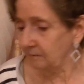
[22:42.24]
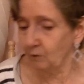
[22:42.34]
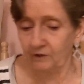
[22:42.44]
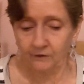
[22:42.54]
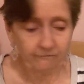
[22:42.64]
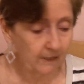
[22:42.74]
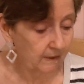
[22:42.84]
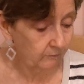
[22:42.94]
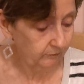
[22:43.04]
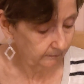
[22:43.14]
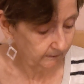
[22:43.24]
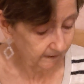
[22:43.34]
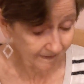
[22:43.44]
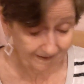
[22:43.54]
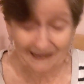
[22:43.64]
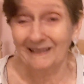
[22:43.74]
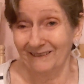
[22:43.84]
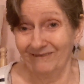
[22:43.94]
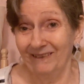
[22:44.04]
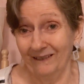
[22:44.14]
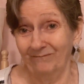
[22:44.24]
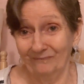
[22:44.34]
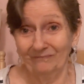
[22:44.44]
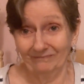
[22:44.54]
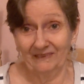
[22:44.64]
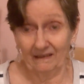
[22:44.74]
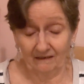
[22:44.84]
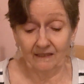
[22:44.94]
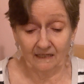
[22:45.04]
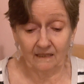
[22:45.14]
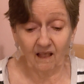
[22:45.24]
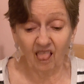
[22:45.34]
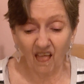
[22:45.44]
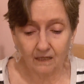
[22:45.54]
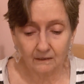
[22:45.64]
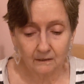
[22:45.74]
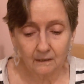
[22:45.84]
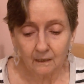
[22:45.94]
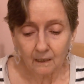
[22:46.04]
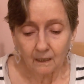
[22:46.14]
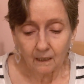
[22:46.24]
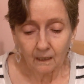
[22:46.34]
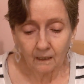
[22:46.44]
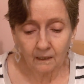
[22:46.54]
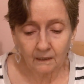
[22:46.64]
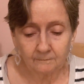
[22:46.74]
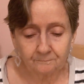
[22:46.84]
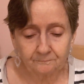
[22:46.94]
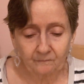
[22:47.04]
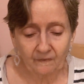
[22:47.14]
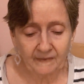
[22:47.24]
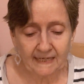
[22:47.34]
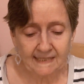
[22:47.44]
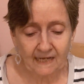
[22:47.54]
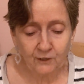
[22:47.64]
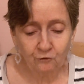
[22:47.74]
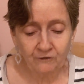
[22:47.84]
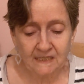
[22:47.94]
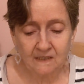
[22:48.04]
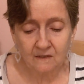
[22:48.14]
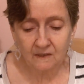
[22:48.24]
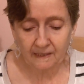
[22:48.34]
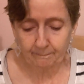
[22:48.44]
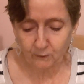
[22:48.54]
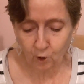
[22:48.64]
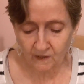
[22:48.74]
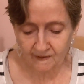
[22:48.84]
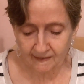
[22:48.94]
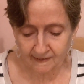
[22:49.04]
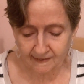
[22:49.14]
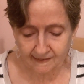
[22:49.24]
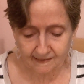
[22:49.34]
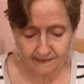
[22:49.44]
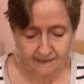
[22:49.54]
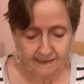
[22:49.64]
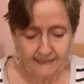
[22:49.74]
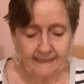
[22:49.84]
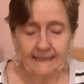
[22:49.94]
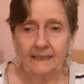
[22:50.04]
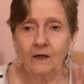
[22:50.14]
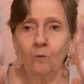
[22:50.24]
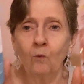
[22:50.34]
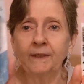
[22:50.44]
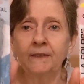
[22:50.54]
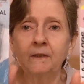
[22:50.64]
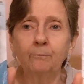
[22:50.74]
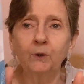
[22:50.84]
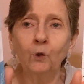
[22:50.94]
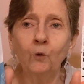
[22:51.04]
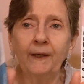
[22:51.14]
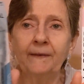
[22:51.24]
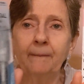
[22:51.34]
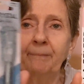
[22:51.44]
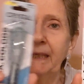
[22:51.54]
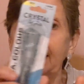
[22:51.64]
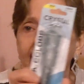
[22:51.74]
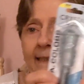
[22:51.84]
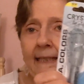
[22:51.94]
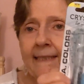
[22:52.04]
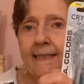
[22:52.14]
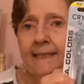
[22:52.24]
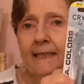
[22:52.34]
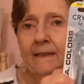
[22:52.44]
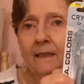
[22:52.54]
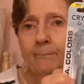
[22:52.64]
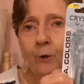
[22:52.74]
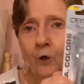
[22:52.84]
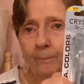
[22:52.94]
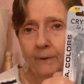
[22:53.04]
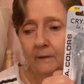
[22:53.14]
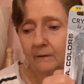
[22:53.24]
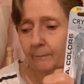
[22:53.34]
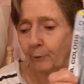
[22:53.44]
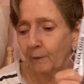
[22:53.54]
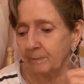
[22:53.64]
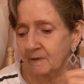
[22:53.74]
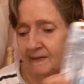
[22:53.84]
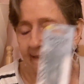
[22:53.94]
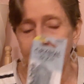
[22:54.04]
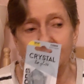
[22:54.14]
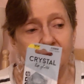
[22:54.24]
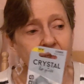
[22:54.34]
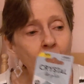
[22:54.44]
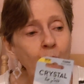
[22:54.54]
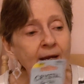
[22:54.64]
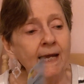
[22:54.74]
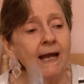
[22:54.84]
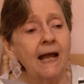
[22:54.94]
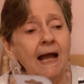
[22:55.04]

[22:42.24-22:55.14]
I'm looking around because I, yeah, I got a lot. Um, these are the crystal lip glosses. And I got one in the blue and the pink. And I did get the purple. The purple's in here somewhere.